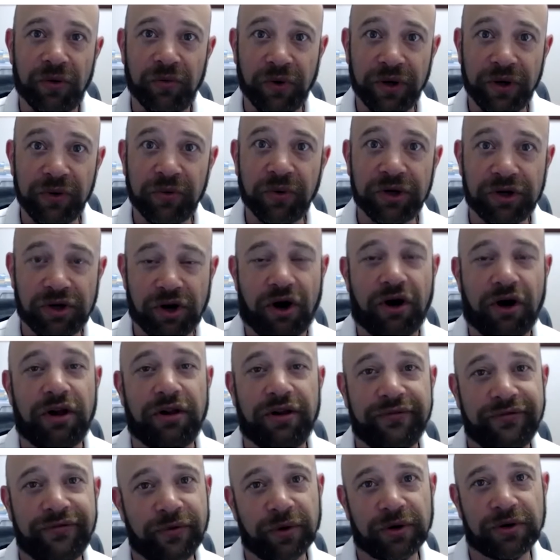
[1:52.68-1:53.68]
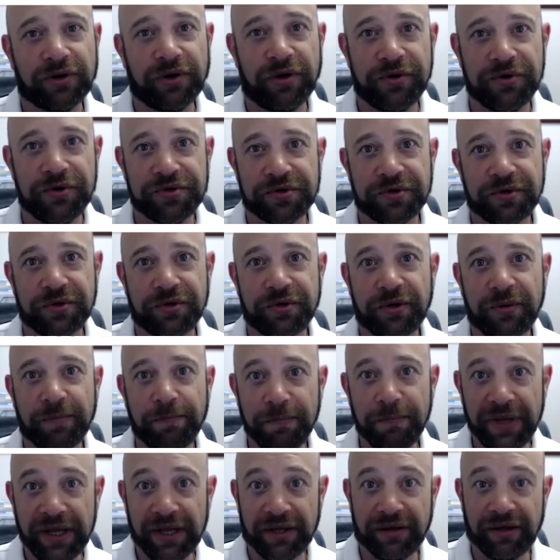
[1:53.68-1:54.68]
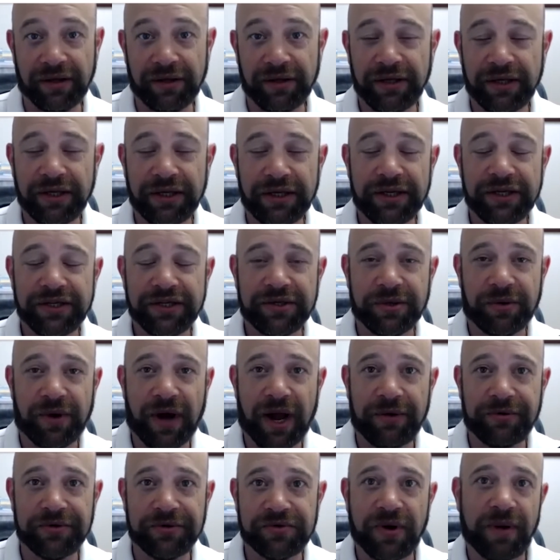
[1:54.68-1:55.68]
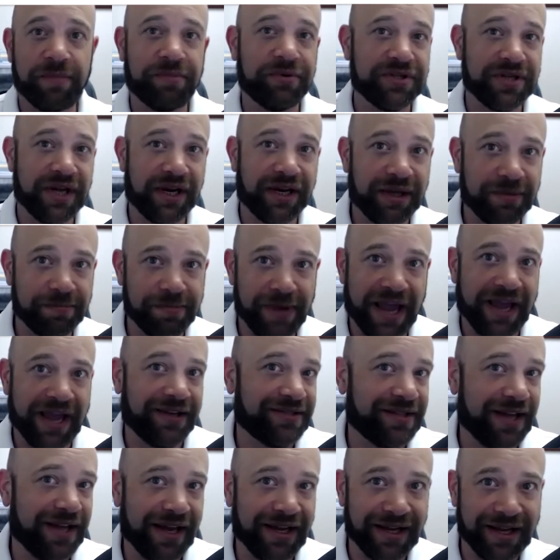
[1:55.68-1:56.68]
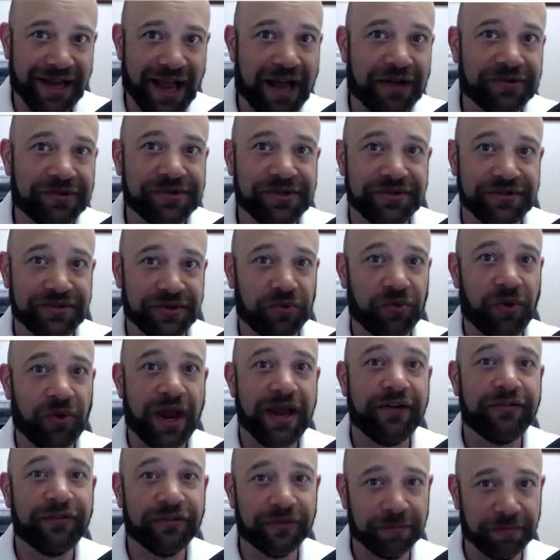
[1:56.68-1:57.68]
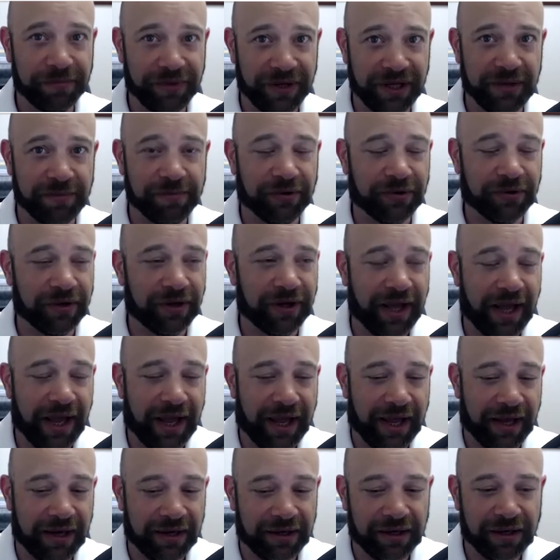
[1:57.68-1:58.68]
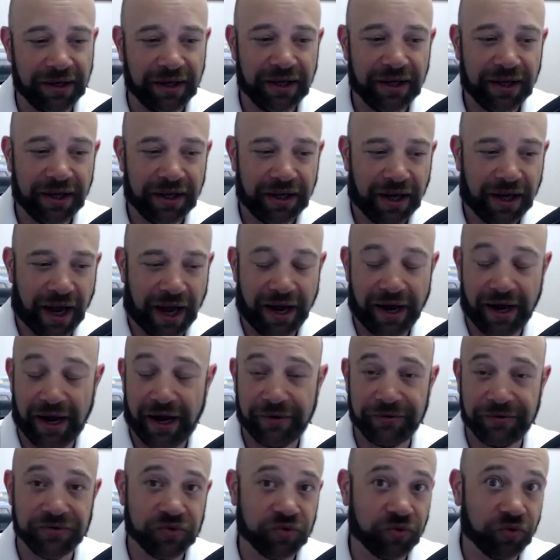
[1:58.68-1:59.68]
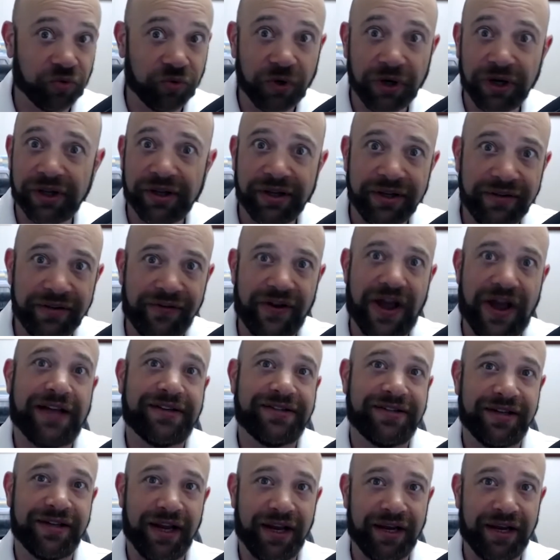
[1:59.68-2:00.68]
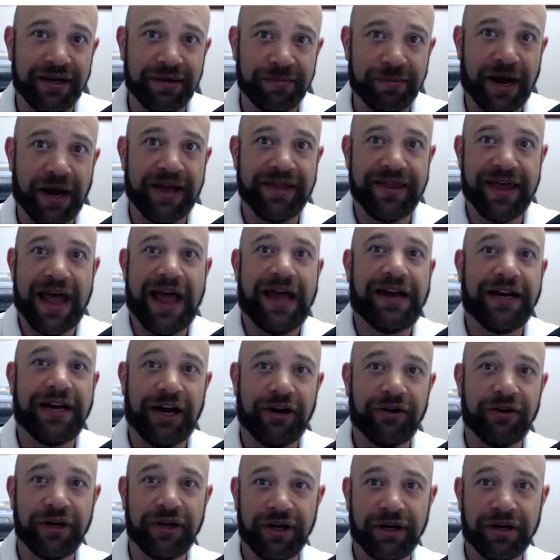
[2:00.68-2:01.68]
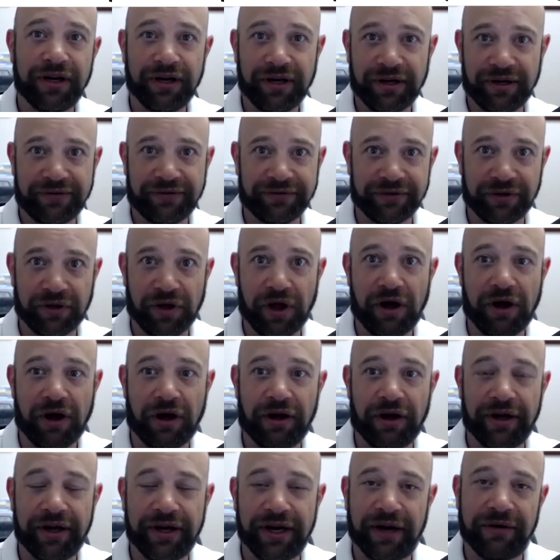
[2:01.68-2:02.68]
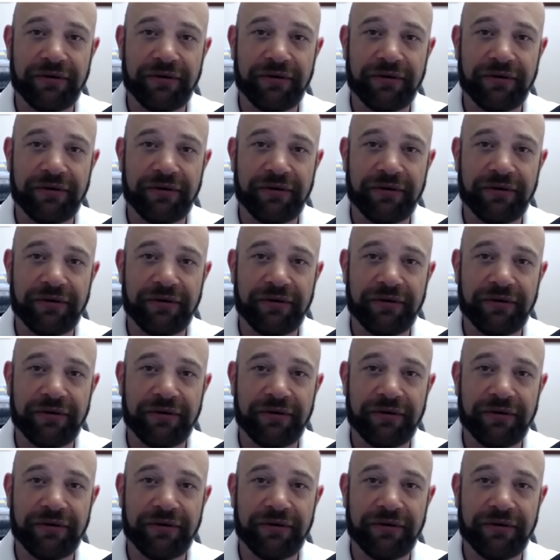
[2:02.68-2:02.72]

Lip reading: we would call a foreclosure mill. So I was representing banks taking houses away from people, and I was really fascinated by that area of law, and I